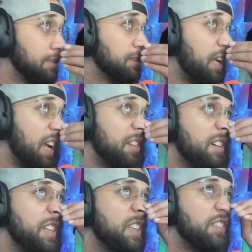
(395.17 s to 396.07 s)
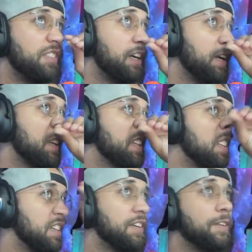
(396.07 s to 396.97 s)
Like, what the fuck?
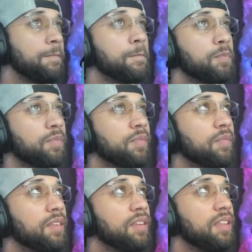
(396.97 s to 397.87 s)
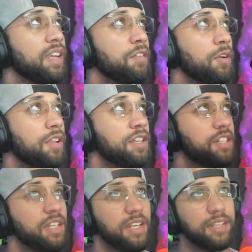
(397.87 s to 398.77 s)
Give you all this
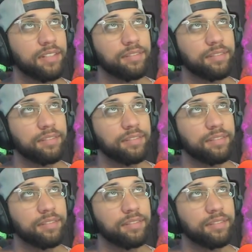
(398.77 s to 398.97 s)
shit?